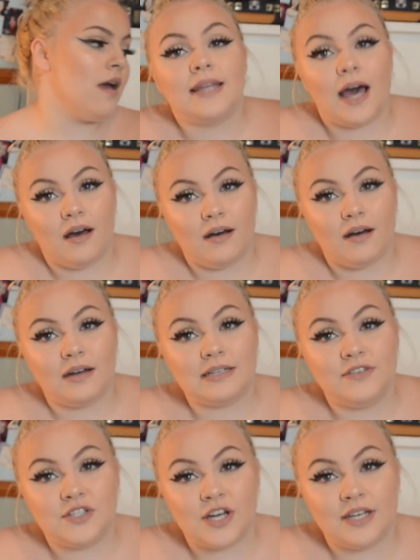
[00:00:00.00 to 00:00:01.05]
They're hard
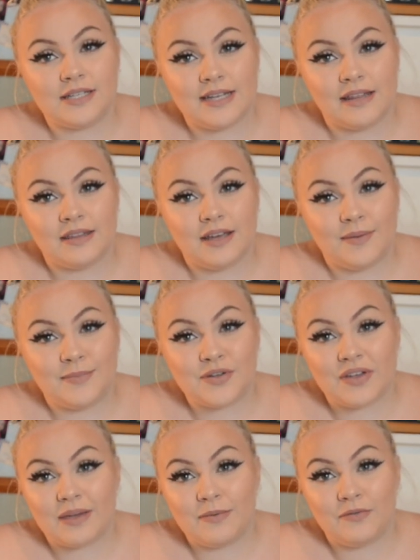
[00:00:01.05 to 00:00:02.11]
if you don't understand them,
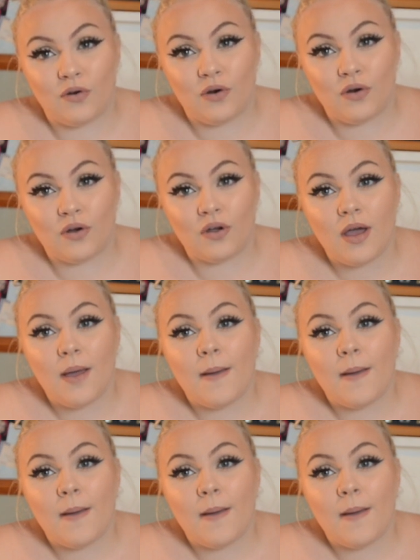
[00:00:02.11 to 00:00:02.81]
don't get me wrong,